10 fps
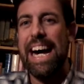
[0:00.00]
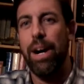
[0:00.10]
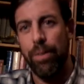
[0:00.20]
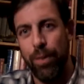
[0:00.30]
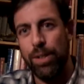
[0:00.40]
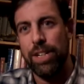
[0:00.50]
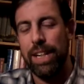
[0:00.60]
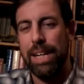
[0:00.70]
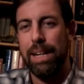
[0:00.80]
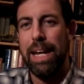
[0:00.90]

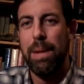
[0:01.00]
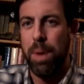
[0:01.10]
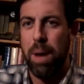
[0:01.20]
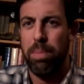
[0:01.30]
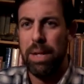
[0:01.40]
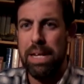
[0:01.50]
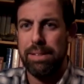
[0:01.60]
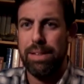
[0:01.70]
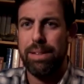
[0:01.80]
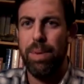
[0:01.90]
Unfortunately, it probably isn't.